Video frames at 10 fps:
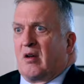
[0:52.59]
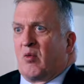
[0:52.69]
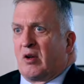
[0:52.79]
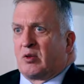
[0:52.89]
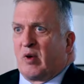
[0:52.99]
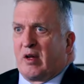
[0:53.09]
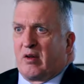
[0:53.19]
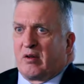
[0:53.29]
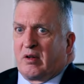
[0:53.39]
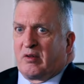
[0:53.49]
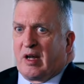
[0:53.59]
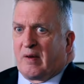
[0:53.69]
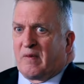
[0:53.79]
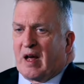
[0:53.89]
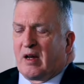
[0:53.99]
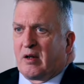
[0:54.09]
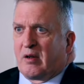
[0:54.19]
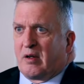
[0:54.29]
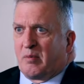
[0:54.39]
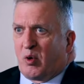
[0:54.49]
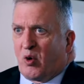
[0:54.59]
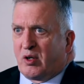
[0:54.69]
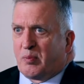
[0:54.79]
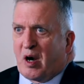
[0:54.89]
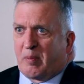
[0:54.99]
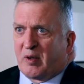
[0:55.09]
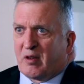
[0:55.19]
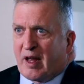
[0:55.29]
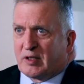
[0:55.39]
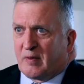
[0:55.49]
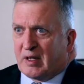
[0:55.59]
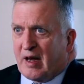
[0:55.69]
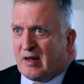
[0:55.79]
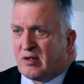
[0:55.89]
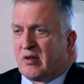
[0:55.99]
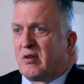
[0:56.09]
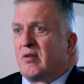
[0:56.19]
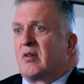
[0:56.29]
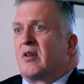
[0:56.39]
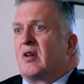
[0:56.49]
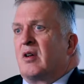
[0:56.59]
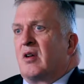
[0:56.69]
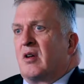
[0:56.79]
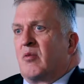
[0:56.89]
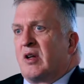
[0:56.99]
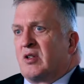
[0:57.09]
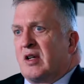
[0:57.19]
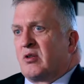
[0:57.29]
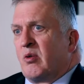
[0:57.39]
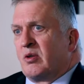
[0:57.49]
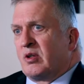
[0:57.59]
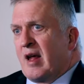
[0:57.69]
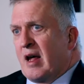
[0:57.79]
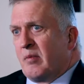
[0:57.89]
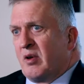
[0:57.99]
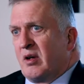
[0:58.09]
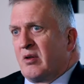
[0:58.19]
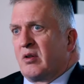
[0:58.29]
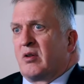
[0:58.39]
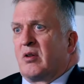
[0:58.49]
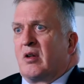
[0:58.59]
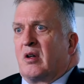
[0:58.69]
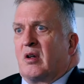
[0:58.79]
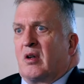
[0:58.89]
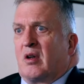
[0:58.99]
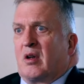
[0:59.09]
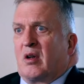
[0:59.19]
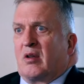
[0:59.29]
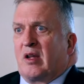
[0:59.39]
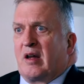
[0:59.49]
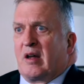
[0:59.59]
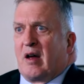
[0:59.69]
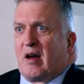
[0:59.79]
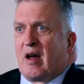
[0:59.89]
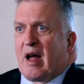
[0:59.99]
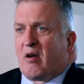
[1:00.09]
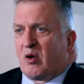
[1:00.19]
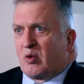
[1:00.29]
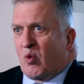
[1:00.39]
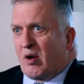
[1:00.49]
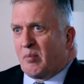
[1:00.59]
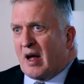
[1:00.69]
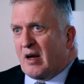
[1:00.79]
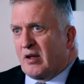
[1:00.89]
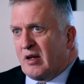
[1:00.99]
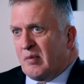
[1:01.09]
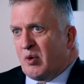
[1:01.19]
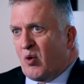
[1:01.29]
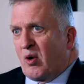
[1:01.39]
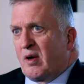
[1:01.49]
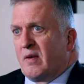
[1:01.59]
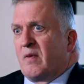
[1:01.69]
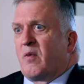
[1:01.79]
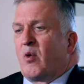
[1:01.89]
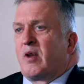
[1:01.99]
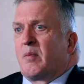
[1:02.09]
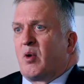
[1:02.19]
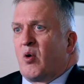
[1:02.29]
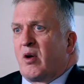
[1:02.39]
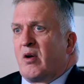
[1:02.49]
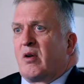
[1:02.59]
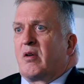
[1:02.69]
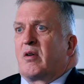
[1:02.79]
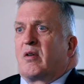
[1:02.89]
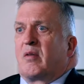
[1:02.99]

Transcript: Once we identify the employee's proper classification, we seek to establish the hours worked by the employee for the employer